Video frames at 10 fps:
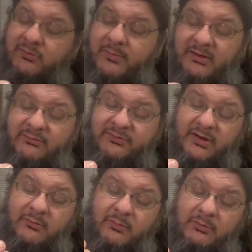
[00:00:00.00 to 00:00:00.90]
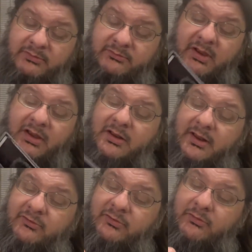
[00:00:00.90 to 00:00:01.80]
let's go back for a second. What was
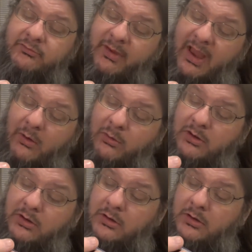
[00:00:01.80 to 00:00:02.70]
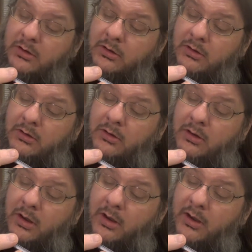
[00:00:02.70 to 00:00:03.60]
Michelangelo's power?
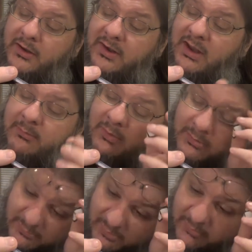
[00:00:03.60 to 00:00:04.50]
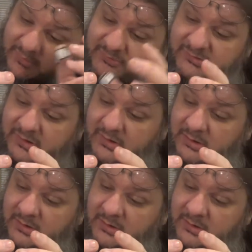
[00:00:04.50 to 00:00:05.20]
Team up bonus.